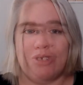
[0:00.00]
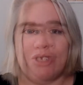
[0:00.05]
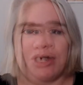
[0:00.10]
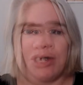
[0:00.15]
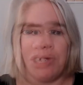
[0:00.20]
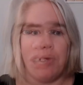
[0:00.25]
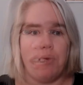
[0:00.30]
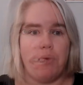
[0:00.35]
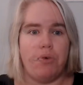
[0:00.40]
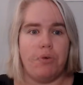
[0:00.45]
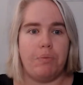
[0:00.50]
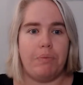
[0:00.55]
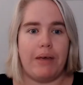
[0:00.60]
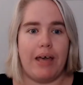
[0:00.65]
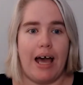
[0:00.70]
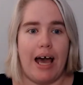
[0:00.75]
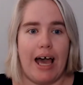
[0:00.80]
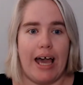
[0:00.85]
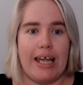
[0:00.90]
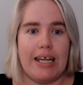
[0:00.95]
my wall
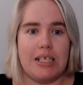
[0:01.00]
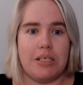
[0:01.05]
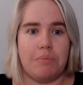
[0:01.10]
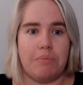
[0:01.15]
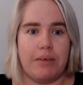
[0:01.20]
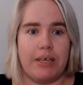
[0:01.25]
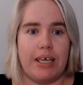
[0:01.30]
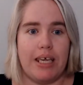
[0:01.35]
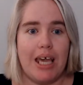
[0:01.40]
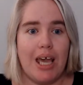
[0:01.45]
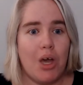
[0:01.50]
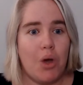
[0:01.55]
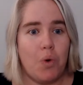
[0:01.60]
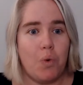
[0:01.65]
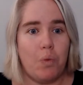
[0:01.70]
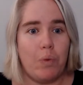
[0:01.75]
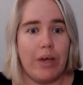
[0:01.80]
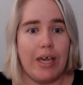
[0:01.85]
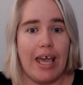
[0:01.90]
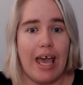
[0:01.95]
behind me,
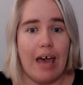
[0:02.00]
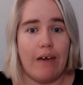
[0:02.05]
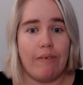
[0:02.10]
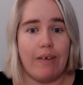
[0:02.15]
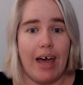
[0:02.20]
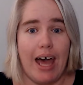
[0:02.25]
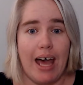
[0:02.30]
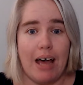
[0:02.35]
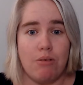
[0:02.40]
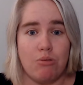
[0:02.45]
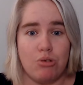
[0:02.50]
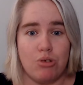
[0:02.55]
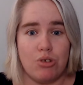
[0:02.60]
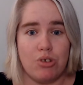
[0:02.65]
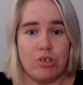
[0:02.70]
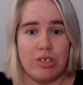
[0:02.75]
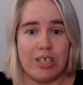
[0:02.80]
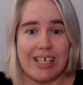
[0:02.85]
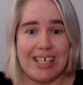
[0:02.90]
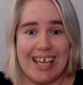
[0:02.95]
we have a house.